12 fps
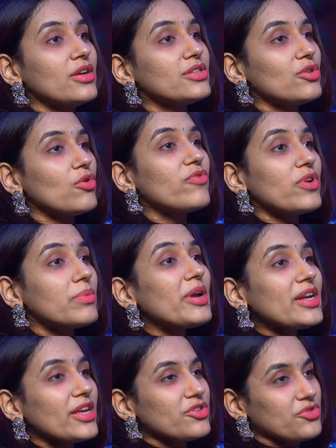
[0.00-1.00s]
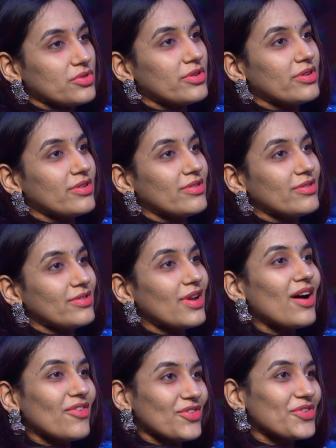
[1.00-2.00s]
slow fermentation
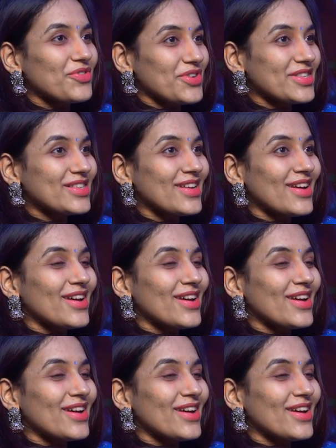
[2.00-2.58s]
afterwards.